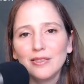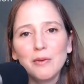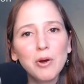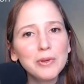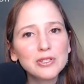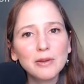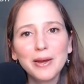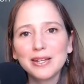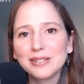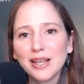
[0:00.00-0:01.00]
The moment
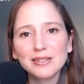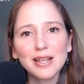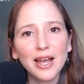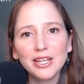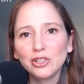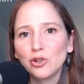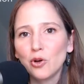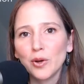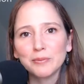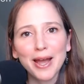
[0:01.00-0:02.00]
somebody says, I need to
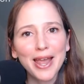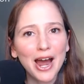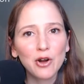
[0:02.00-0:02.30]
know what my